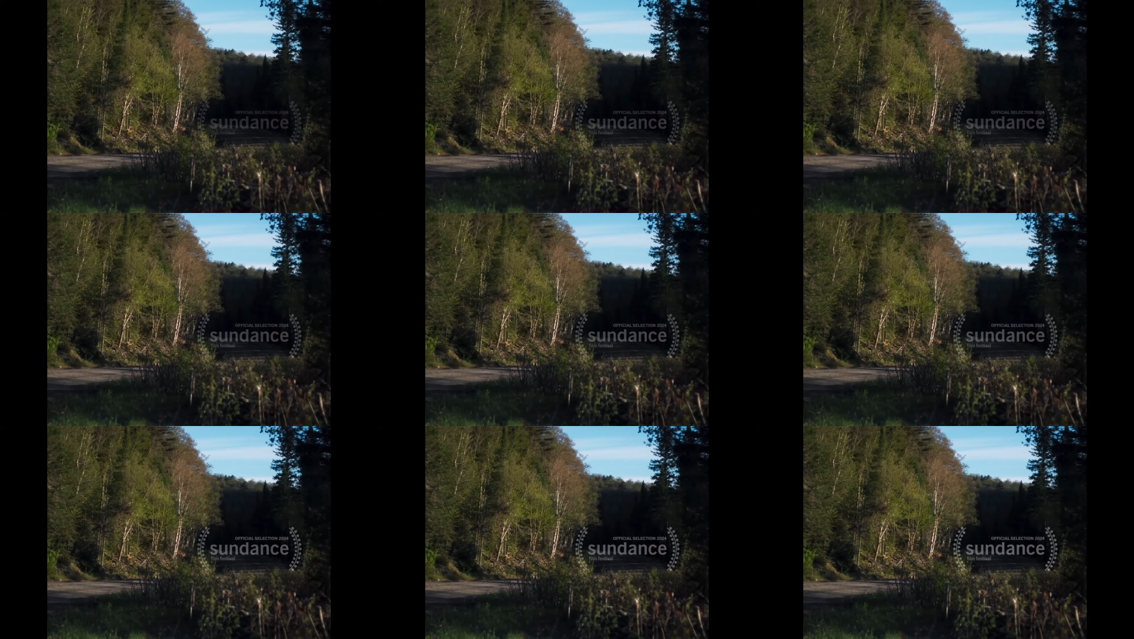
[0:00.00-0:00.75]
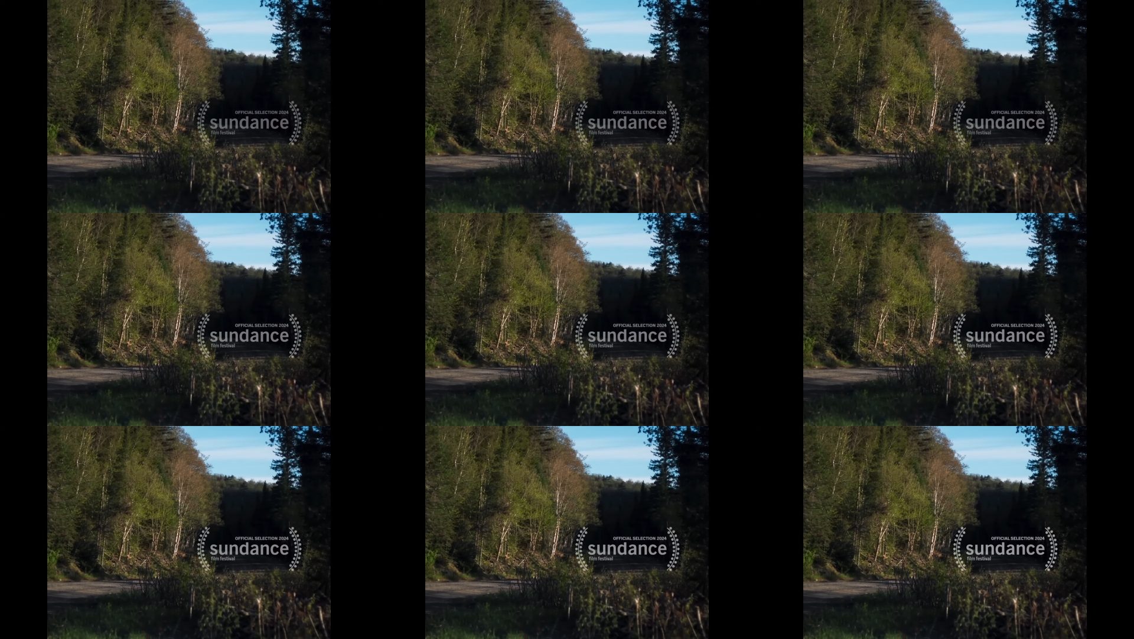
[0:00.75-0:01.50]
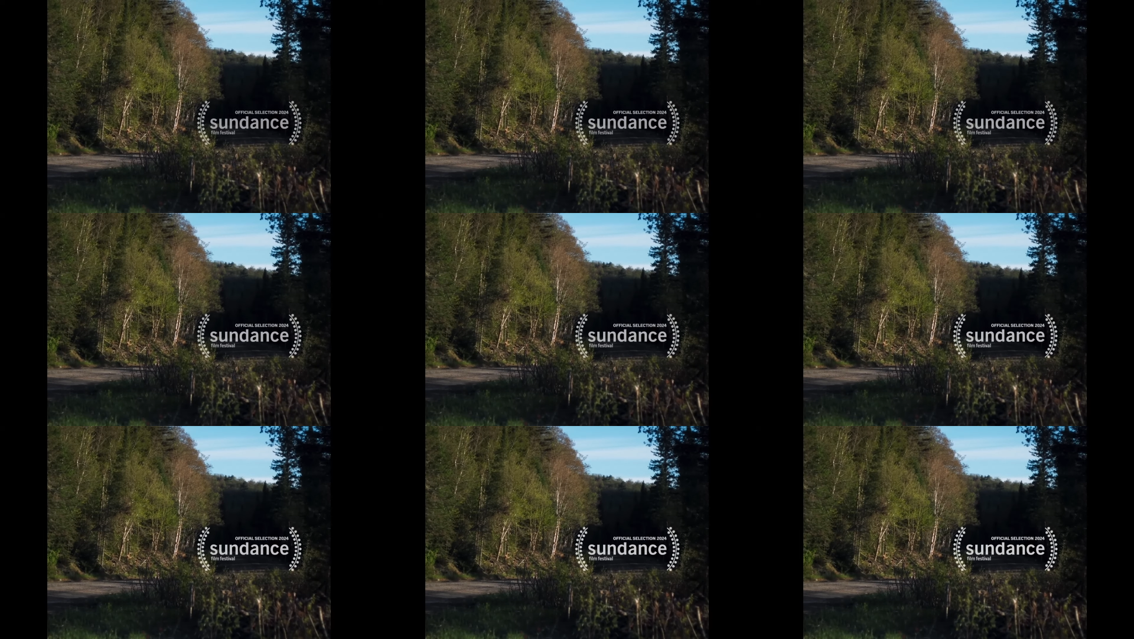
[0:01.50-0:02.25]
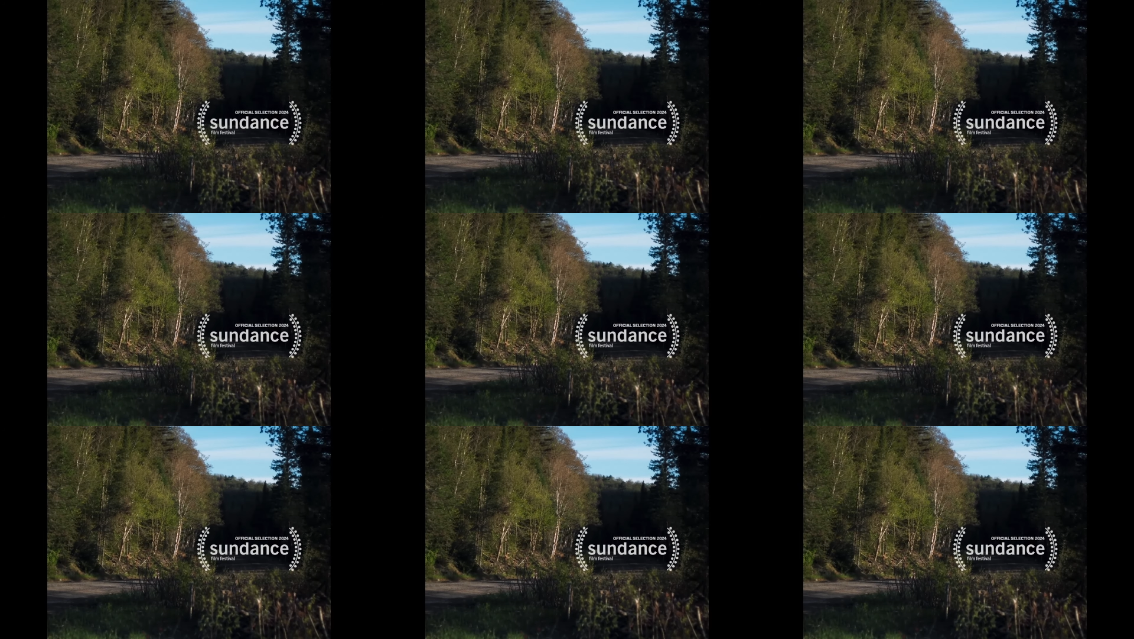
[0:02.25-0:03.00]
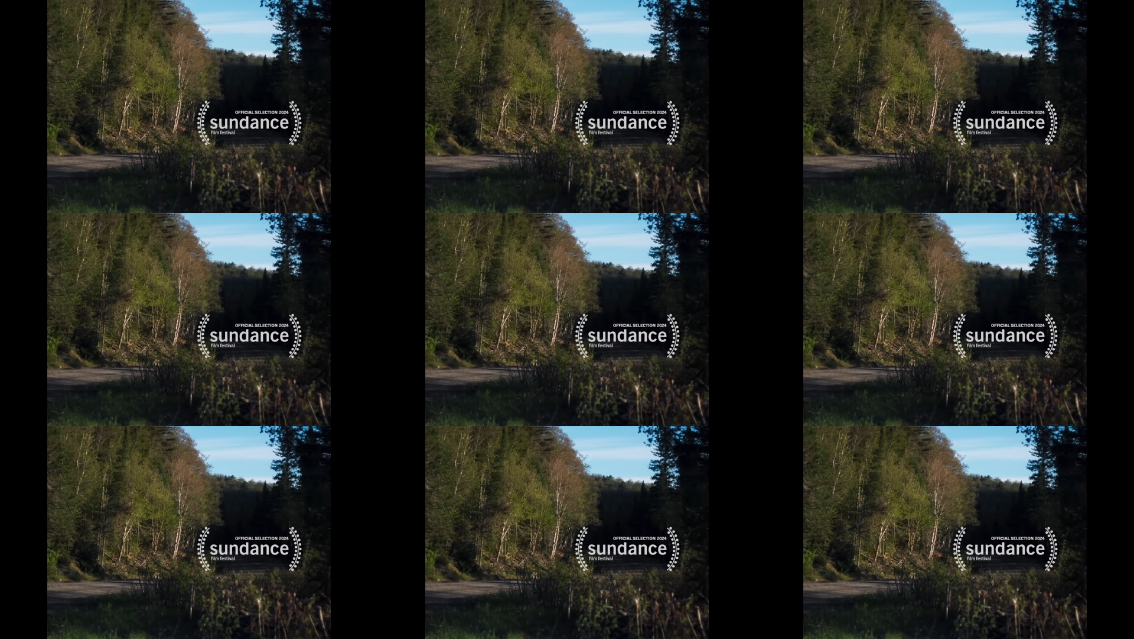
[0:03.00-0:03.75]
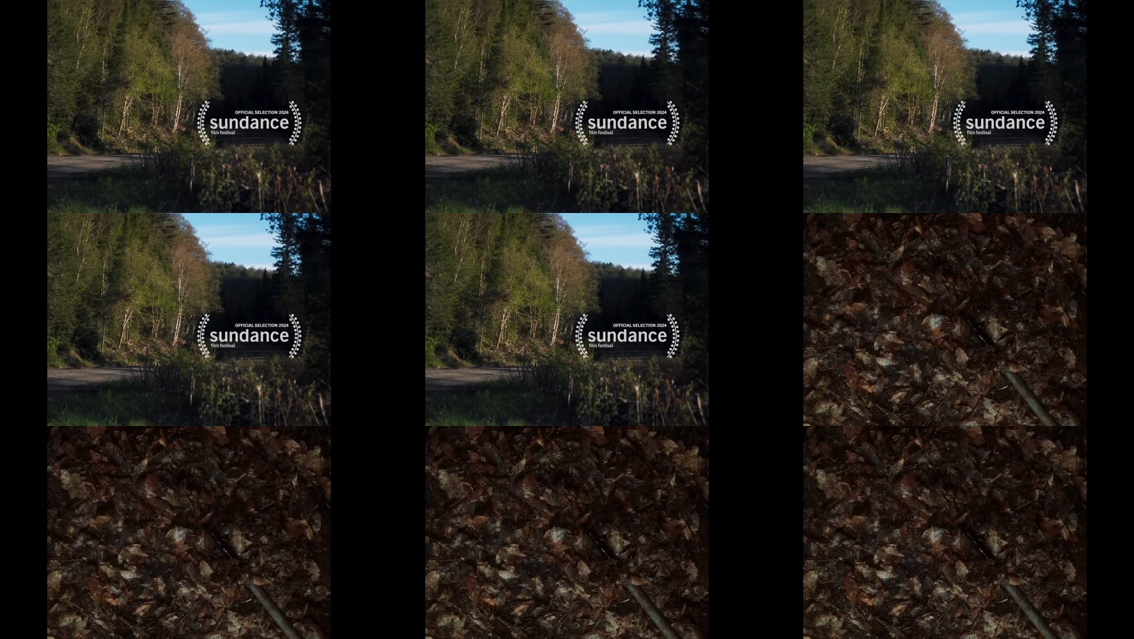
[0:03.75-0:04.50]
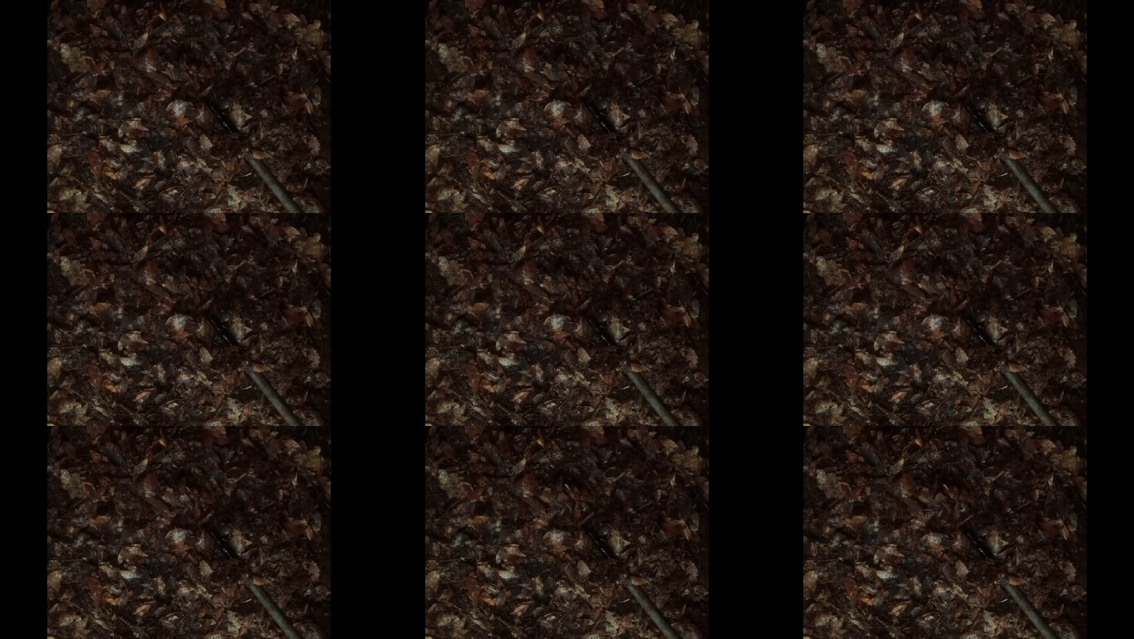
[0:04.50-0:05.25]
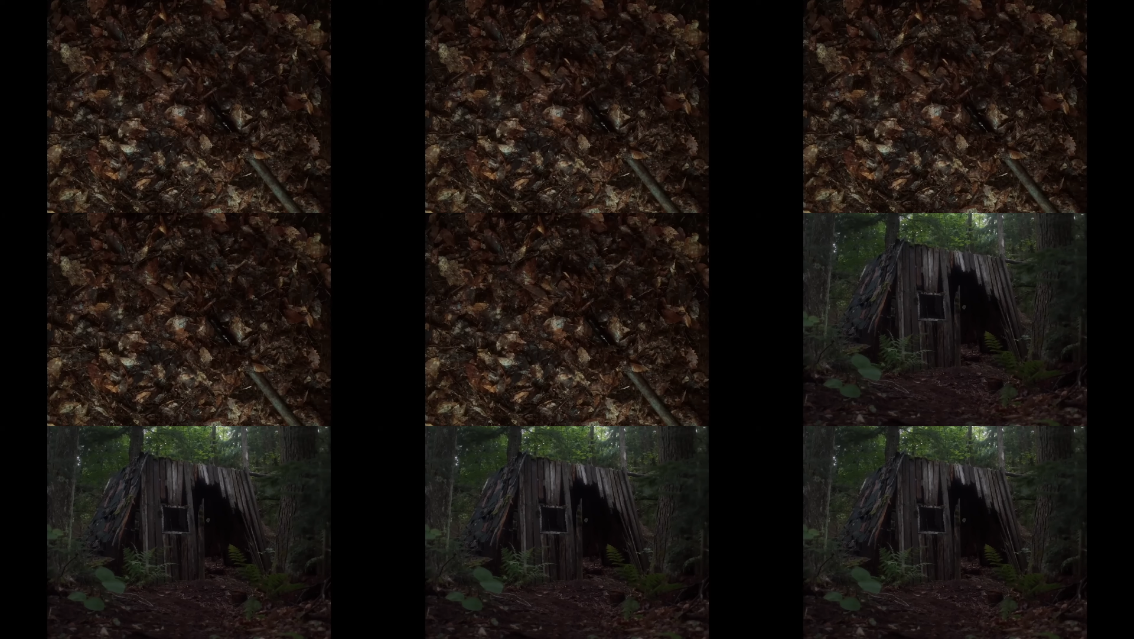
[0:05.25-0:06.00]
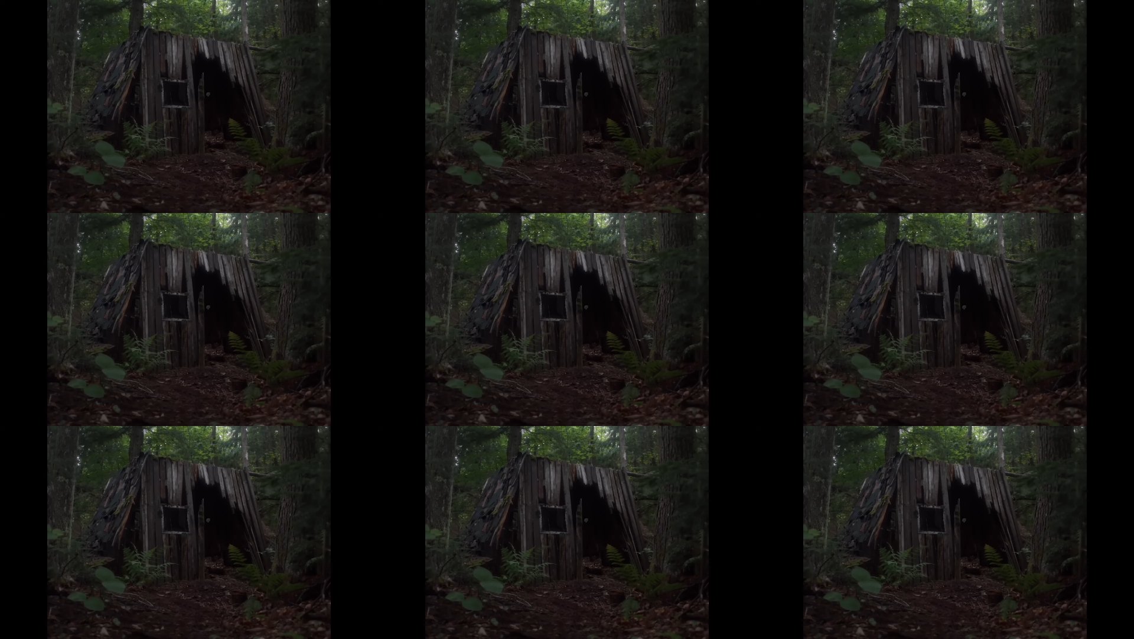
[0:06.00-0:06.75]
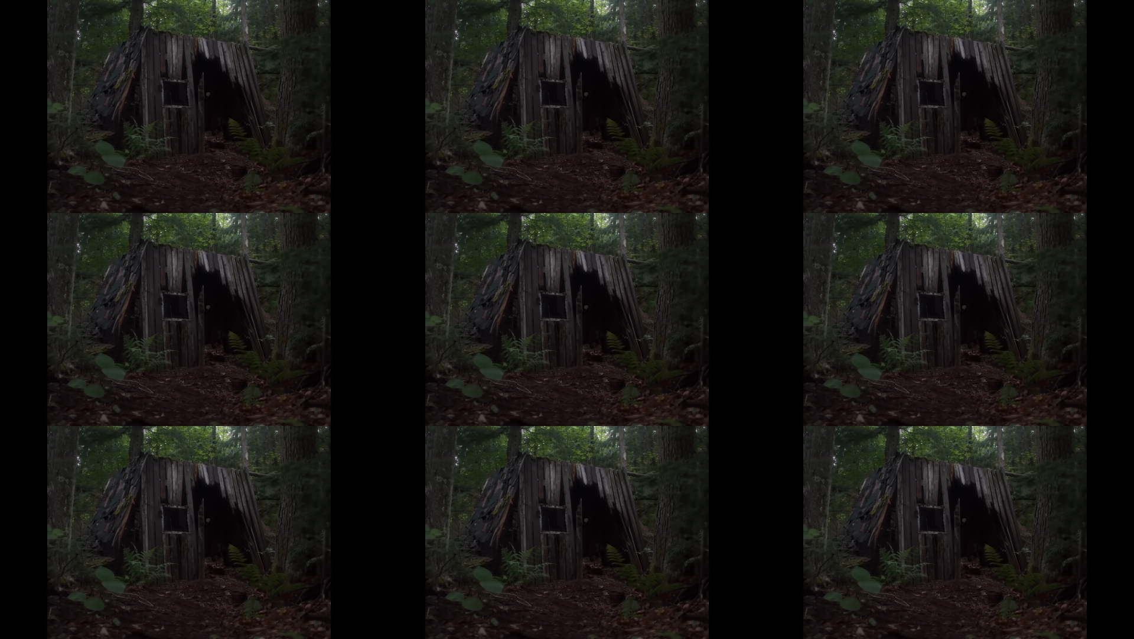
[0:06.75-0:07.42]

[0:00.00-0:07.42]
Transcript: Nobody's mouth can be seen.